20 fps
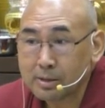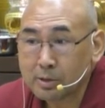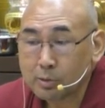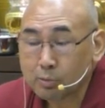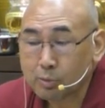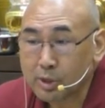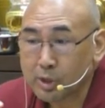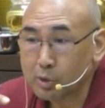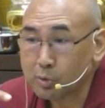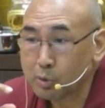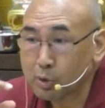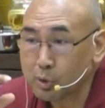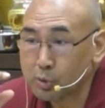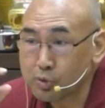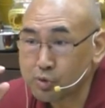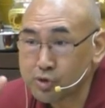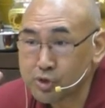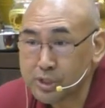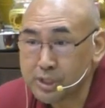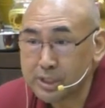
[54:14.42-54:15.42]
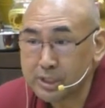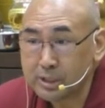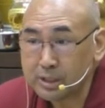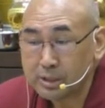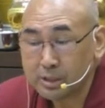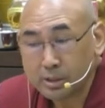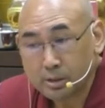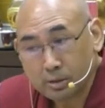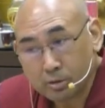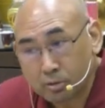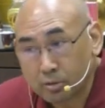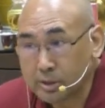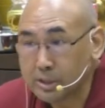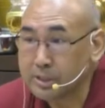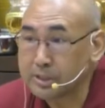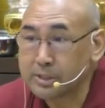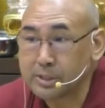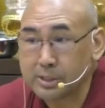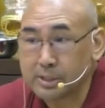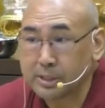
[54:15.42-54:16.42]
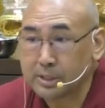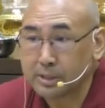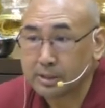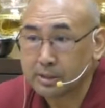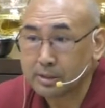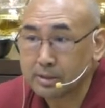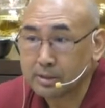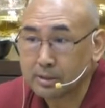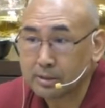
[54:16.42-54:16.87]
Whatever you drink, you can drink.